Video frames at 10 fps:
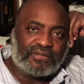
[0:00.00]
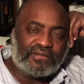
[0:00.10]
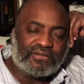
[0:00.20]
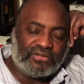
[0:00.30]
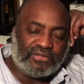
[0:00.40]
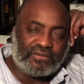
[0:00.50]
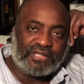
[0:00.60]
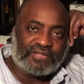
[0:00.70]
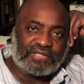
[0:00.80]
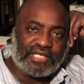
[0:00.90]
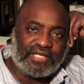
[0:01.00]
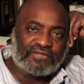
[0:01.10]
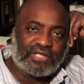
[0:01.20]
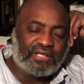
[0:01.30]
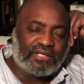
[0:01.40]
to do these things,
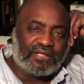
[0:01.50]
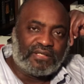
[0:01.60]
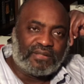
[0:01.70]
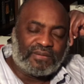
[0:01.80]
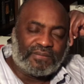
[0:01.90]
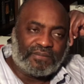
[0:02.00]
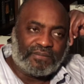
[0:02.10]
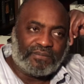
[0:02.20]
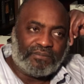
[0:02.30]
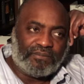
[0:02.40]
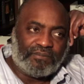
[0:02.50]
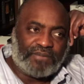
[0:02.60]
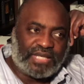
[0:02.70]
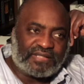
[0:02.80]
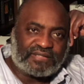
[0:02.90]

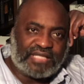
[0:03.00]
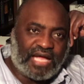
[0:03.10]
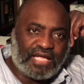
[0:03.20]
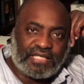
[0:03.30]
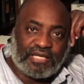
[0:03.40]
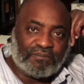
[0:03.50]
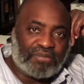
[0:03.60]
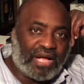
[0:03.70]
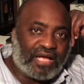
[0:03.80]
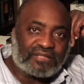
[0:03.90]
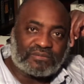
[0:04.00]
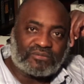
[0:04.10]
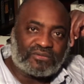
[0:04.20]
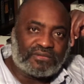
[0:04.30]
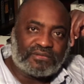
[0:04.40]
but it's not impossible
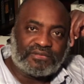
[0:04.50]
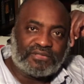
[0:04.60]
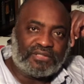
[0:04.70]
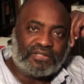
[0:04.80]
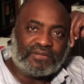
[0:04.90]
to do.